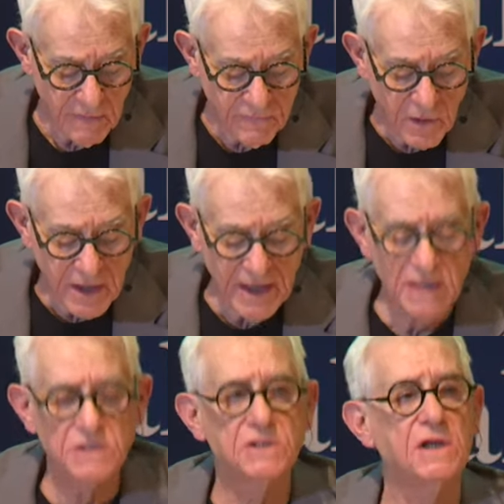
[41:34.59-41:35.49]
For an
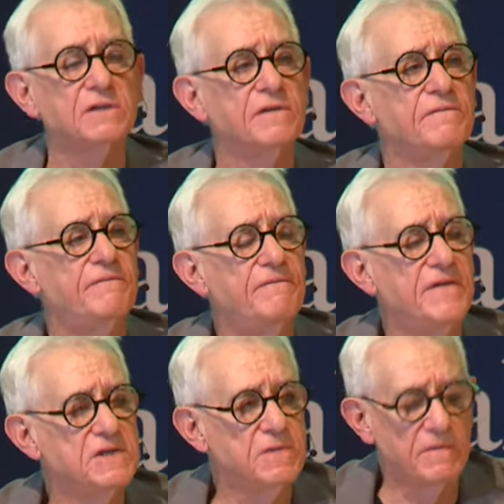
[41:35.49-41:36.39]
instant,
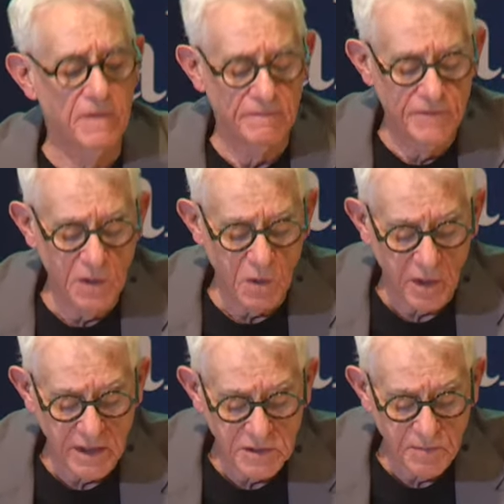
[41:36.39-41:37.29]
the
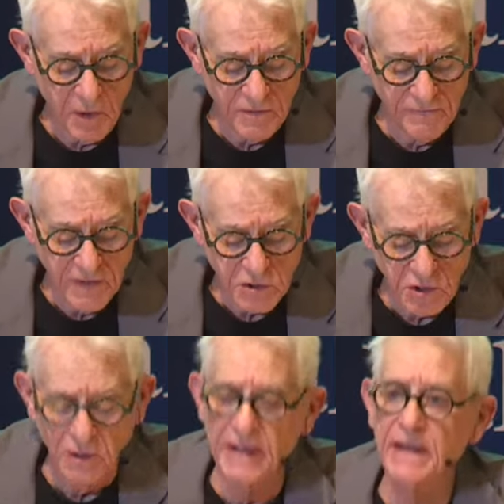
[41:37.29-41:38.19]
viewer is both
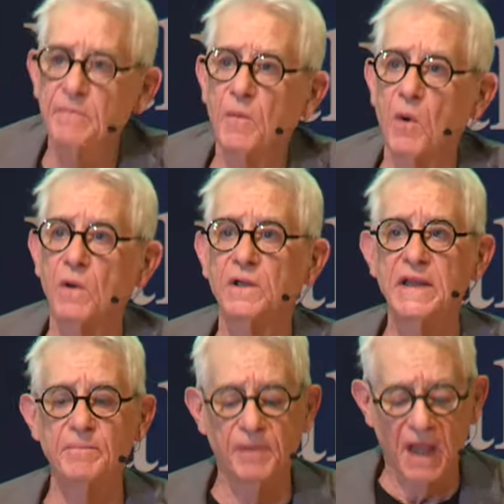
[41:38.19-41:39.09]
visually and
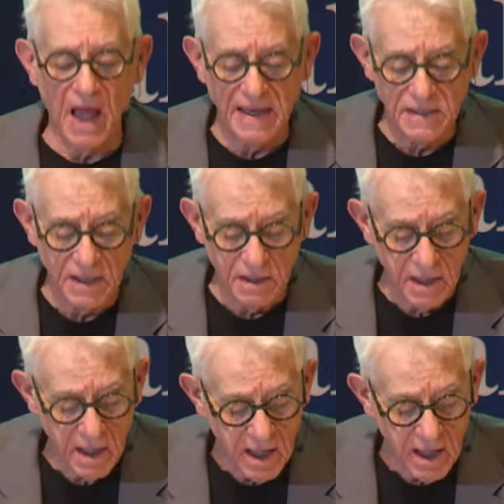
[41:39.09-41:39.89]
morally blinded